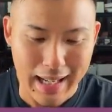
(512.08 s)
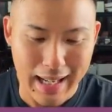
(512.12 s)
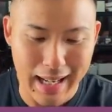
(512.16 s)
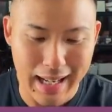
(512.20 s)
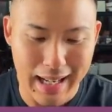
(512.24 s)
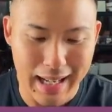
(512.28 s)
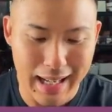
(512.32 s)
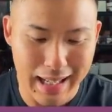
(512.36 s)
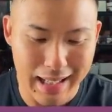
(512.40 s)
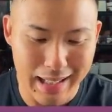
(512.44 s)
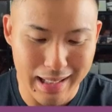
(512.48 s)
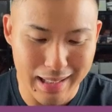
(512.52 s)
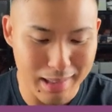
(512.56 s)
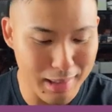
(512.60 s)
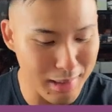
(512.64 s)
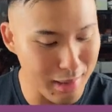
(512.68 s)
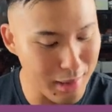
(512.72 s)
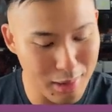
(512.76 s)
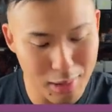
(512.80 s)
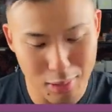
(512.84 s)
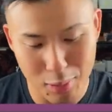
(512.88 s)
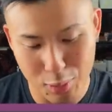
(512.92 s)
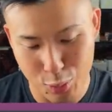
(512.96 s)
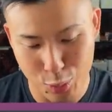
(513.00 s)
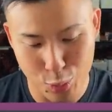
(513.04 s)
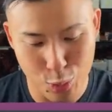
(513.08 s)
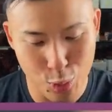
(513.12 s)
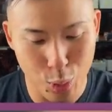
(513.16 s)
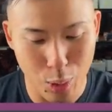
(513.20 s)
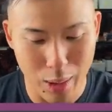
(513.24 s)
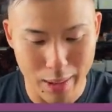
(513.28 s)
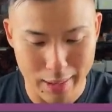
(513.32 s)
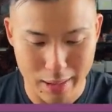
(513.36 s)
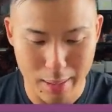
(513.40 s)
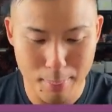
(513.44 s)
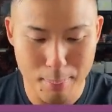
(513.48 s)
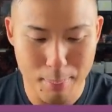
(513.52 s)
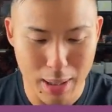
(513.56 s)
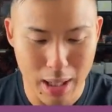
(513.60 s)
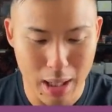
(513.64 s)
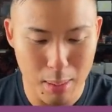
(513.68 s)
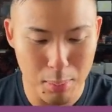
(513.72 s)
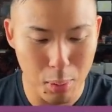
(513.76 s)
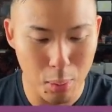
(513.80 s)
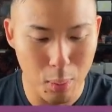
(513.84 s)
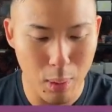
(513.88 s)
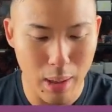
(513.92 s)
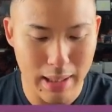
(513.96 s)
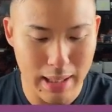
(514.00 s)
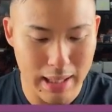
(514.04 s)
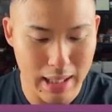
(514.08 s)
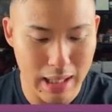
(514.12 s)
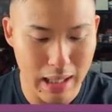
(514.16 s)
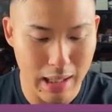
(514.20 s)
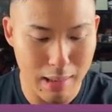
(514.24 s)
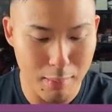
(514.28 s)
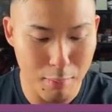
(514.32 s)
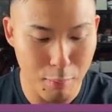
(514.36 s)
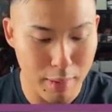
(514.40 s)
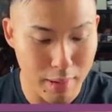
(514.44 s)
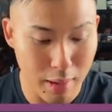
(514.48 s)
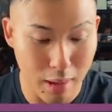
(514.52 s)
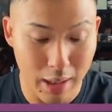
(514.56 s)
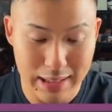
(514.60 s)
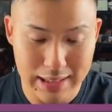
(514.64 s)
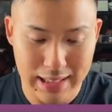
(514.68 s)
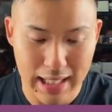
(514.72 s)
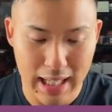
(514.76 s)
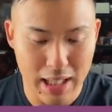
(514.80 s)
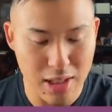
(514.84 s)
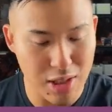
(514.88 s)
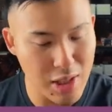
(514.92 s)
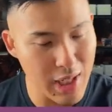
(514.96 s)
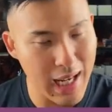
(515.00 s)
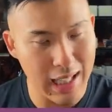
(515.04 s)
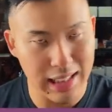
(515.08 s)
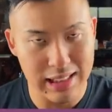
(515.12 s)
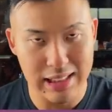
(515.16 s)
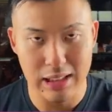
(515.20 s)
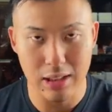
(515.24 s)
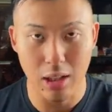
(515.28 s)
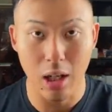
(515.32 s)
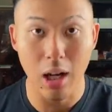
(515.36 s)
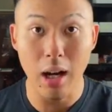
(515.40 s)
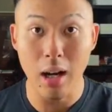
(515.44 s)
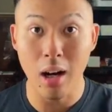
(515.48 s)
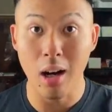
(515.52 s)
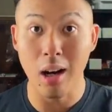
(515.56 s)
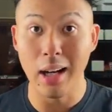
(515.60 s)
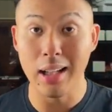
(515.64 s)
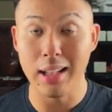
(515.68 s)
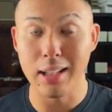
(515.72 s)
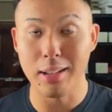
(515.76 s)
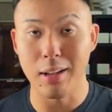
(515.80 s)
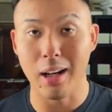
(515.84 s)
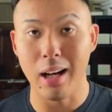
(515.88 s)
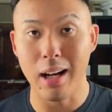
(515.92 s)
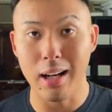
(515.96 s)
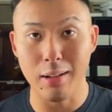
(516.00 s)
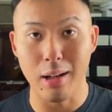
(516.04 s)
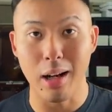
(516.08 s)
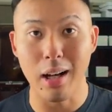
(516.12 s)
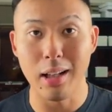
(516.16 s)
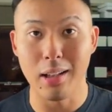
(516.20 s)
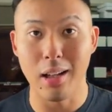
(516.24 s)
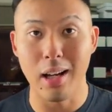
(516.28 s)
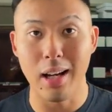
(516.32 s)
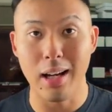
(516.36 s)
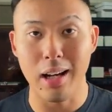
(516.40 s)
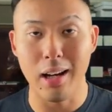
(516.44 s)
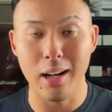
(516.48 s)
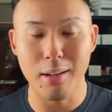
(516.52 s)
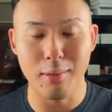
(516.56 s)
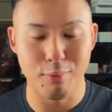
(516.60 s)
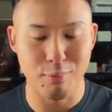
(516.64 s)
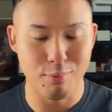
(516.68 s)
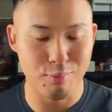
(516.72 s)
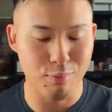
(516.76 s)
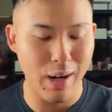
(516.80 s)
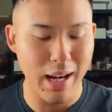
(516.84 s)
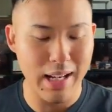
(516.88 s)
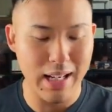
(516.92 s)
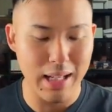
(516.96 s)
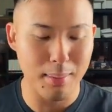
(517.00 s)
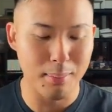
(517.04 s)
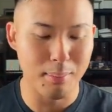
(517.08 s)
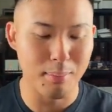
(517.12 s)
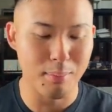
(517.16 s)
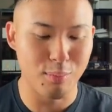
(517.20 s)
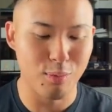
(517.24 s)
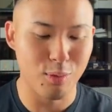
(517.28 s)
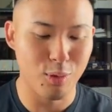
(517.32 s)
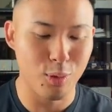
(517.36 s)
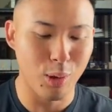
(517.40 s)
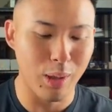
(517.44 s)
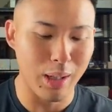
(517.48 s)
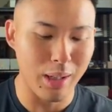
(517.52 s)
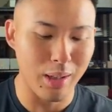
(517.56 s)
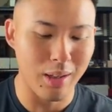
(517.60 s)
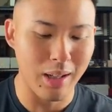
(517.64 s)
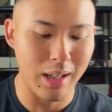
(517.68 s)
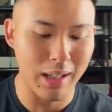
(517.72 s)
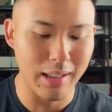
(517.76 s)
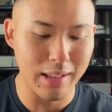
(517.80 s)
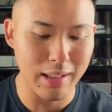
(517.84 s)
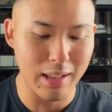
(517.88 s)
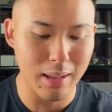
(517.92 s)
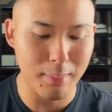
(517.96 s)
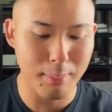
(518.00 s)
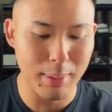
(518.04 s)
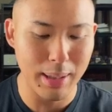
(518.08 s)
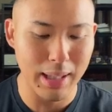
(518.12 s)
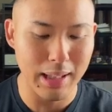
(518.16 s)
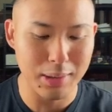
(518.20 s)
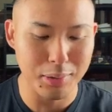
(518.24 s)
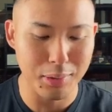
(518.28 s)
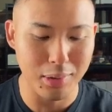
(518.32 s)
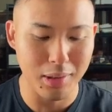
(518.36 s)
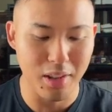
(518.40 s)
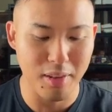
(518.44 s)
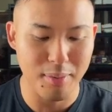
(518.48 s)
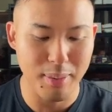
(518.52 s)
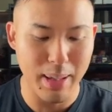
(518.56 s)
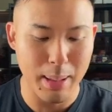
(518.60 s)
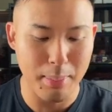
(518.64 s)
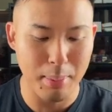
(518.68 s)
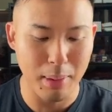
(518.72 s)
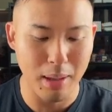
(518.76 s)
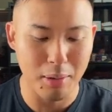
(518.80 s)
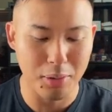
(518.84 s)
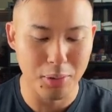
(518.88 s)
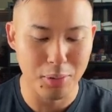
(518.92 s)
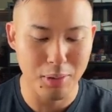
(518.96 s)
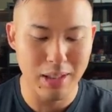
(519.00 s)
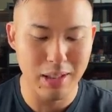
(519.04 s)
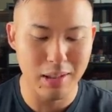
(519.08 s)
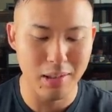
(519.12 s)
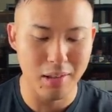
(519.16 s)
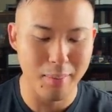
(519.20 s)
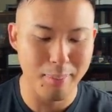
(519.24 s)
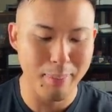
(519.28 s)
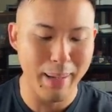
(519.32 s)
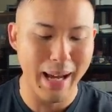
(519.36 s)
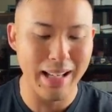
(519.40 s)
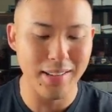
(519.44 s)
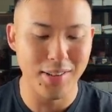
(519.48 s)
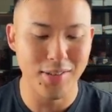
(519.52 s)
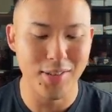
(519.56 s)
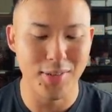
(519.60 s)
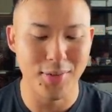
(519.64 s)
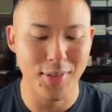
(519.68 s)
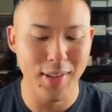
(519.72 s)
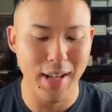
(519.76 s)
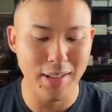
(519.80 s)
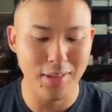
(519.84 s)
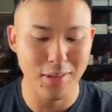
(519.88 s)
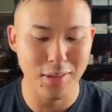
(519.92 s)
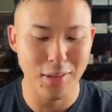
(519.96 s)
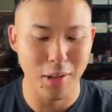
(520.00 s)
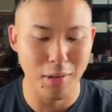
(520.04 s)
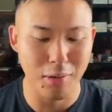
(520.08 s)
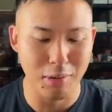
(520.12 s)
quite a comparable one here, and with Isaiah Jackson, I rate him quite highly compared to a lot of people. I was reading a lot of Pacers fans who